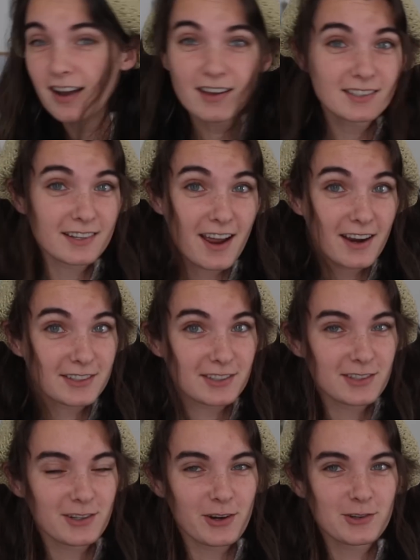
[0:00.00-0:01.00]
cousin
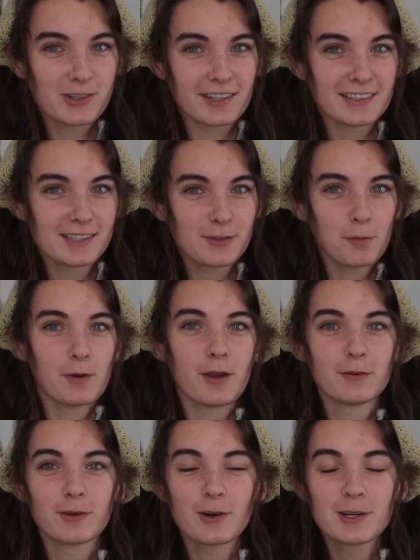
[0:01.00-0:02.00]
actually crocheted this for
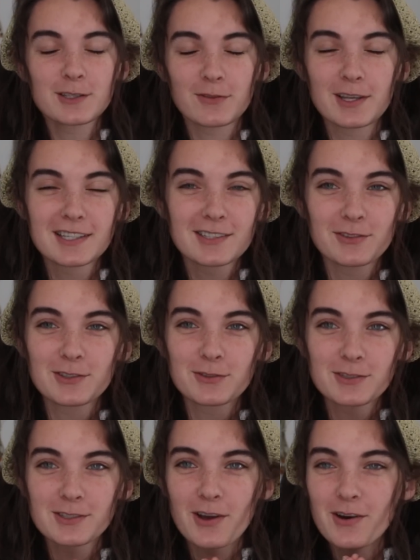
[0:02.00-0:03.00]
me for Christmas, which
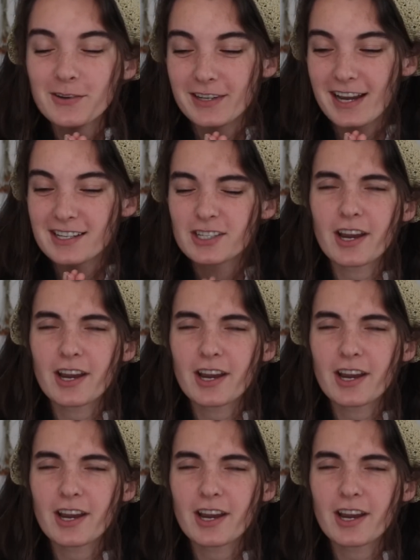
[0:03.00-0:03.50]
was so nice.